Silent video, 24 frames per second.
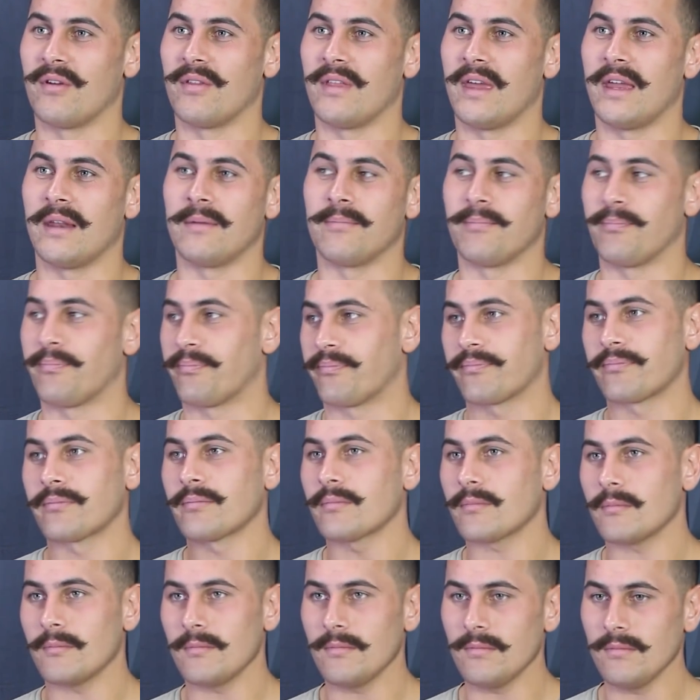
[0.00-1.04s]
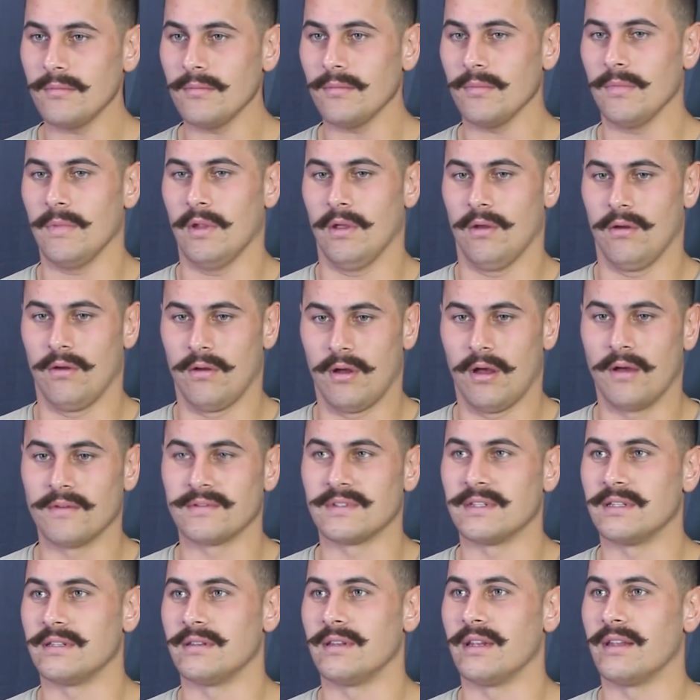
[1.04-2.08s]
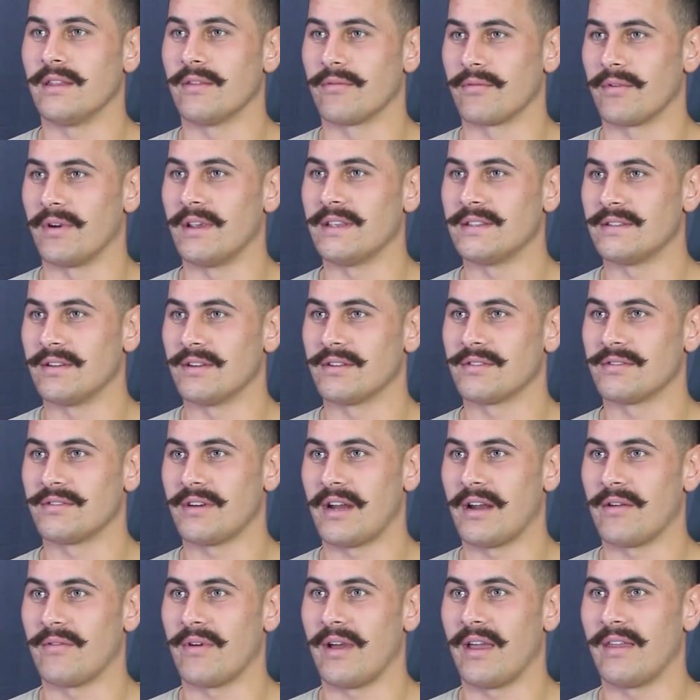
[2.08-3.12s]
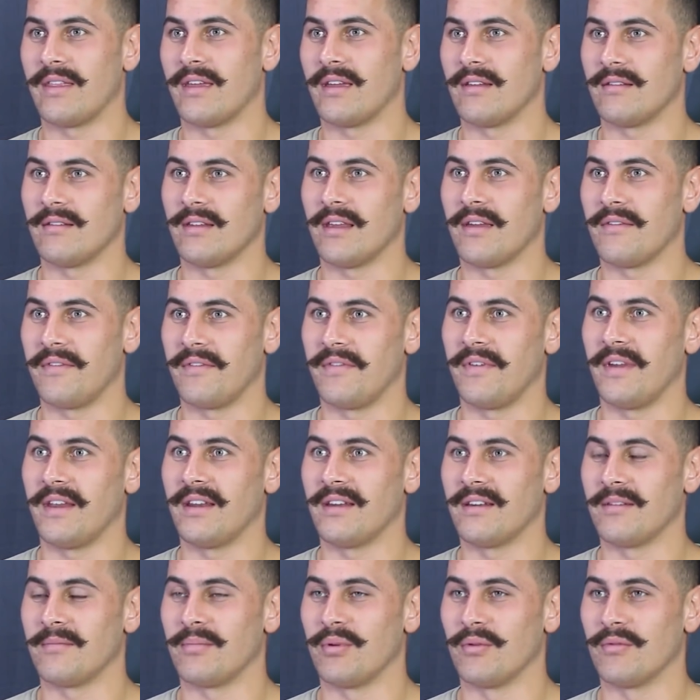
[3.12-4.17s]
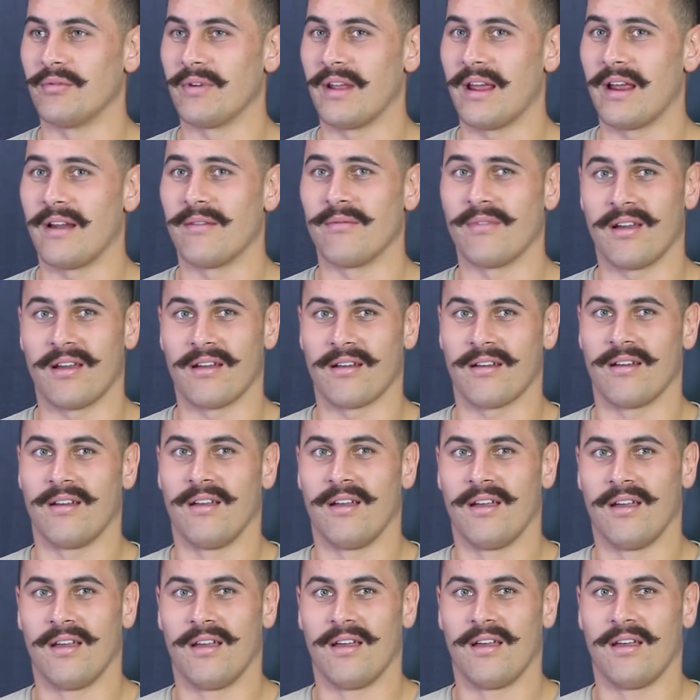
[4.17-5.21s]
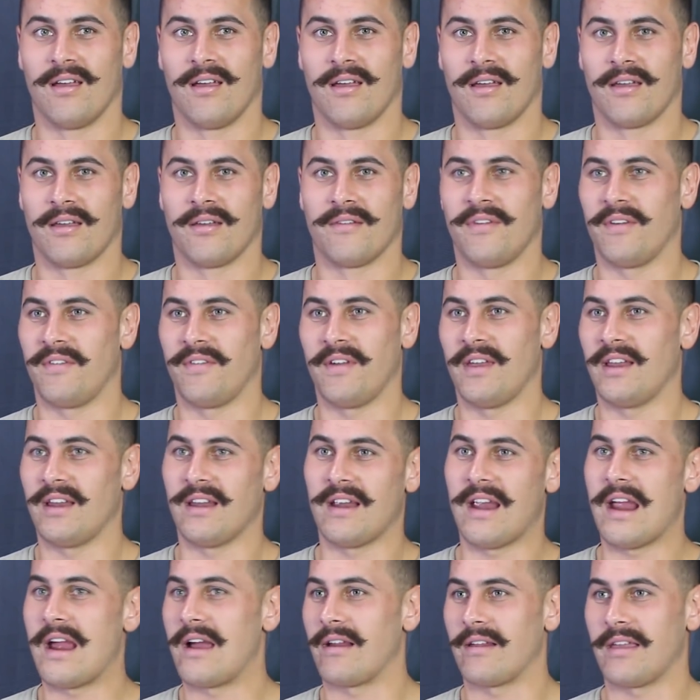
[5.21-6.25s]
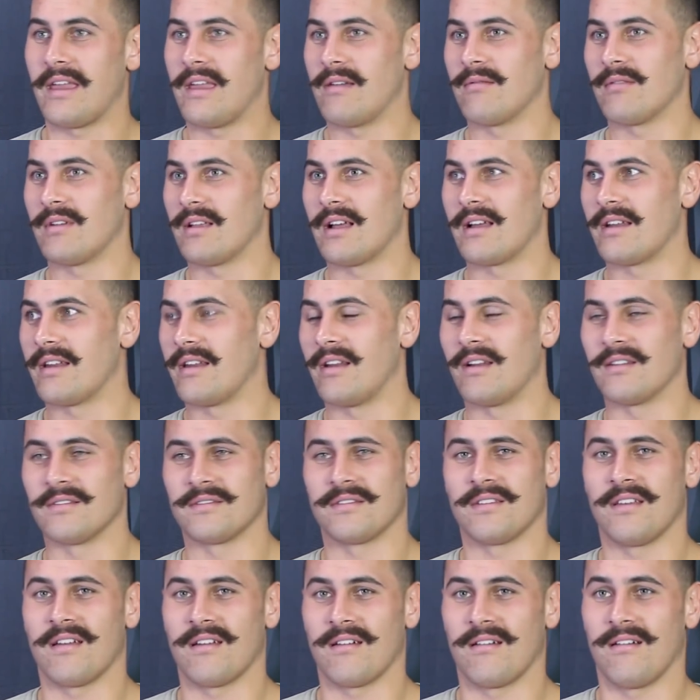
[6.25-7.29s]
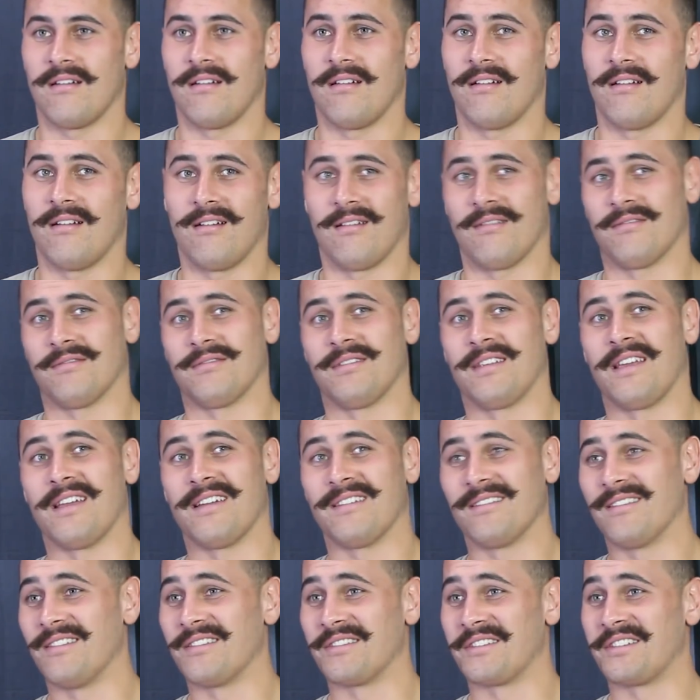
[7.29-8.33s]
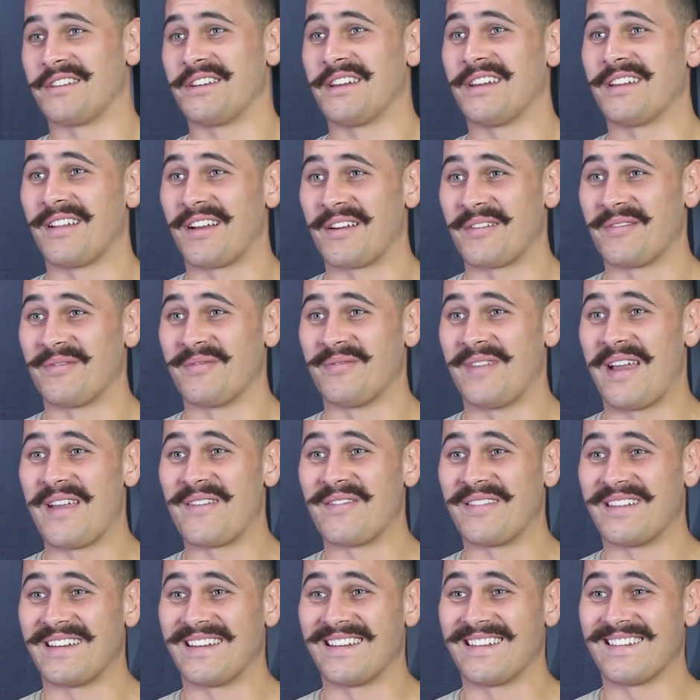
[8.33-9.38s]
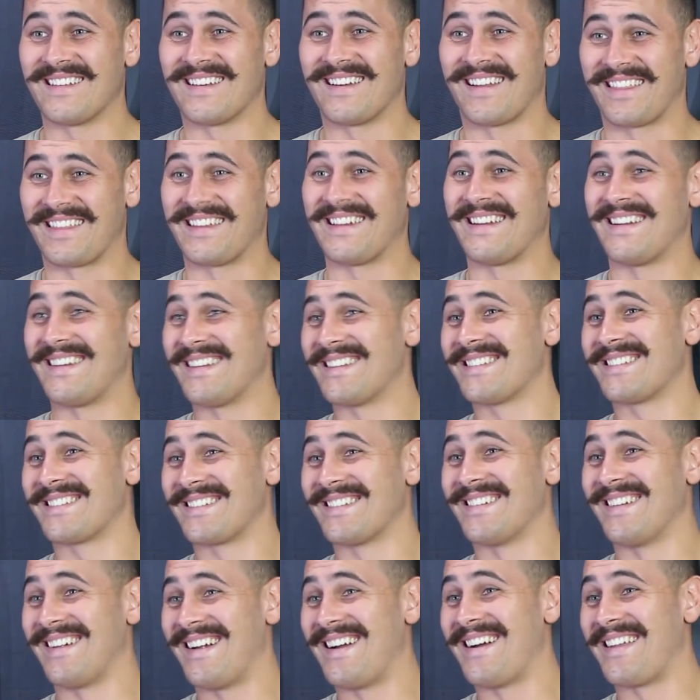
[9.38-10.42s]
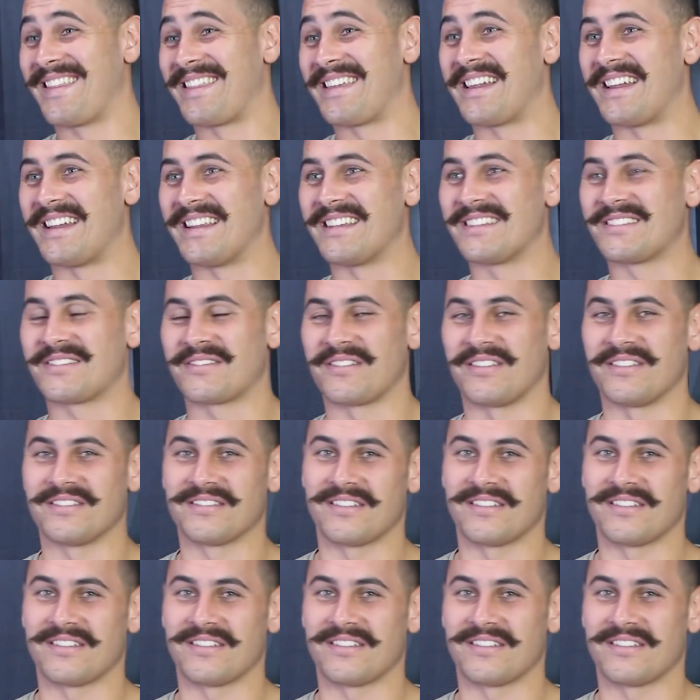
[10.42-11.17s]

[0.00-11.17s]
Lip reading: And then obviously did the research straight away that Fafita had pulled out. I'm like, Fafita out, Campbell Gillard in. I was like, oh shit, like maybe I think it is. It is true.